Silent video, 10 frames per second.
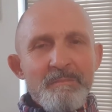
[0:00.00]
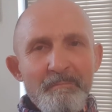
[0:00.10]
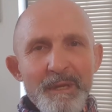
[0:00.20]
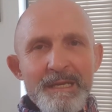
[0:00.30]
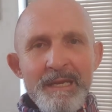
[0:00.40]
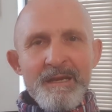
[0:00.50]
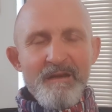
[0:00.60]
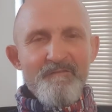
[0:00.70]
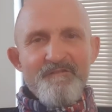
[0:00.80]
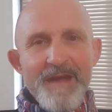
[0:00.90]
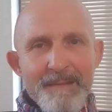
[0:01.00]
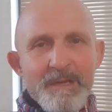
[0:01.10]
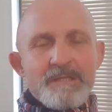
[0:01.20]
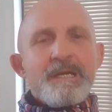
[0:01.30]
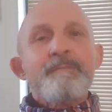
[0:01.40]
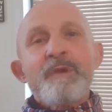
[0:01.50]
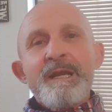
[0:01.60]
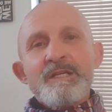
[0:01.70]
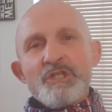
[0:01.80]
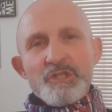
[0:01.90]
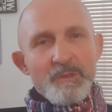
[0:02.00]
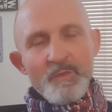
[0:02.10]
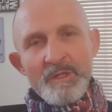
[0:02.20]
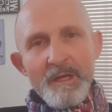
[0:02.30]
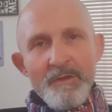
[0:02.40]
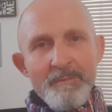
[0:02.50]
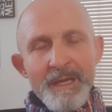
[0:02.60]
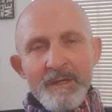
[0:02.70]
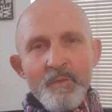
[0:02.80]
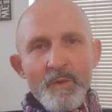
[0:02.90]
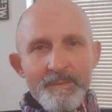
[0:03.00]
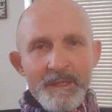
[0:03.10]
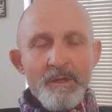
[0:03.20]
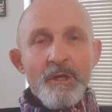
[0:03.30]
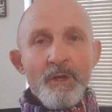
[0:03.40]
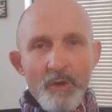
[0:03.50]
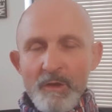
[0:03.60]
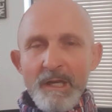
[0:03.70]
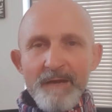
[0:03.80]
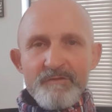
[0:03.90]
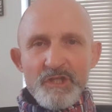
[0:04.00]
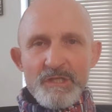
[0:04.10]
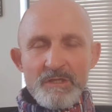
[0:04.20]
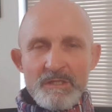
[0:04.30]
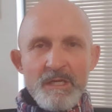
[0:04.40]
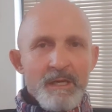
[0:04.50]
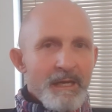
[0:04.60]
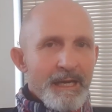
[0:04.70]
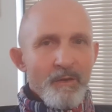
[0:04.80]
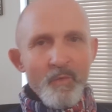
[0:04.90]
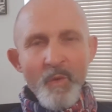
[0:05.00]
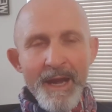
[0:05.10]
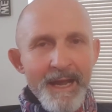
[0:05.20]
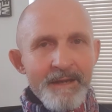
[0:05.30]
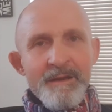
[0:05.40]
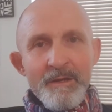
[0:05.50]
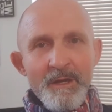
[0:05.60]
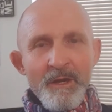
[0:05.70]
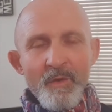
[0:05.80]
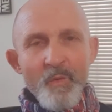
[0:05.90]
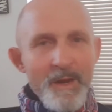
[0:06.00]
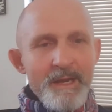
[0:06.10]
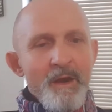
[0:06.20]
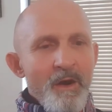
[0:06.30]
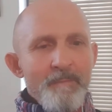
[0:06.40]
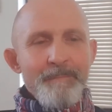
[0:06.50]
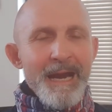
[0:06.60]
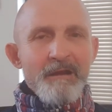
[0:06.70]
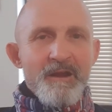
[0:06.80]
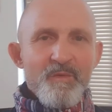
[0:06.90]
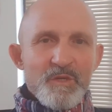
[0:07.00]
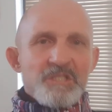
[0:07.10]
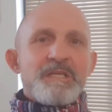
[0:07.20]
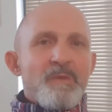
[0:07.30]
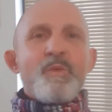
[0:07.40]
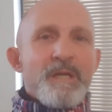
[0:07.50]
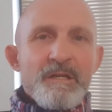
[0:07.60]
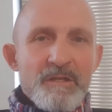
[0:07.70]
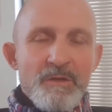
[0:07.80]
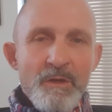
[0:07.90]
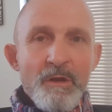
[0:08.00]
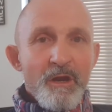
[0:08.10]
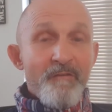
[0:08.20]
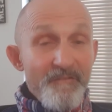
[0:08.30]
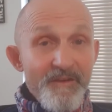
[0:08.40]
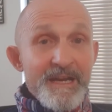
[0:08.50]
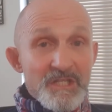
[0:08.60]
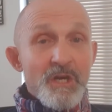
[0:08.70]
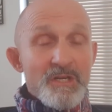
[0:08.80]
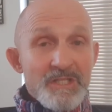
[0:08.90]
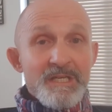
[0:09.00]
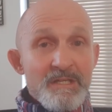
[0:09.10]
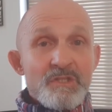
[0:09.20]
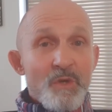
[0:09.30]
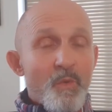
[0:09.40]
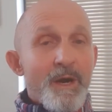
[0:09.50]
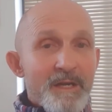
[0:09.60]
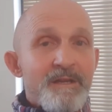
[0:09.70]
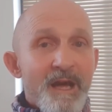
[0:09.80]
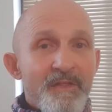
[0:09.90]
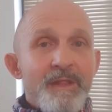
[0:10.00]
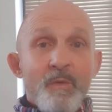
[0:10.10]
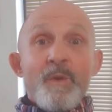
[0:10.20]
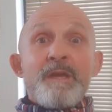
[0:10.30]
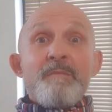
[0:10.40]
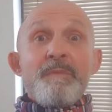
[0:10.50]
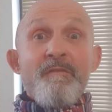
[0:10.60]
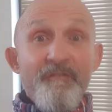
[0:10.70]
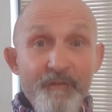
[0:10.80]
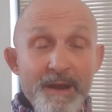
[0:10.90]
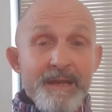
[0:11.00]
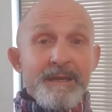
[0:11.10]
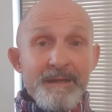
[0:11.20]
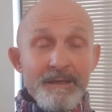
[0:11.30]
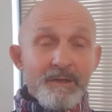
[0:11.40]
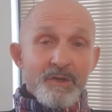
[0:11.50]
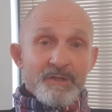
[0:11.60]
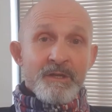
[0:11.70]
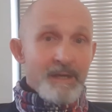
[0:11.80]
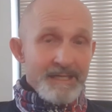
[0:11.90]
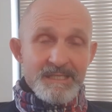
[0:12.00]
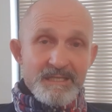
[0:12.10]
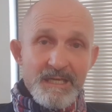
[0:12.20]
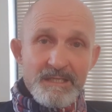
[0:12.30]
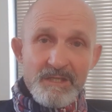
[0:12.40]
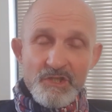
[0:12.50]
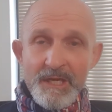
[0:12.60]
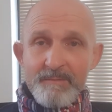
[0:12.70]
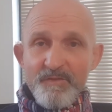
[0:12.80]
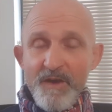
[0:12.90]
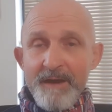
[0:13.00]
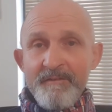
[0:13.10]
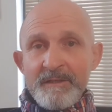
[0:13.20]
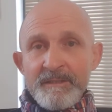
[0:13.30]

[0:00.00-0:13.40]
be in a family type relationship with other men and women who love Jesus. And when we are battling with sin, we need to confess our sins to one another that we can be free and healed, as it says in James 5.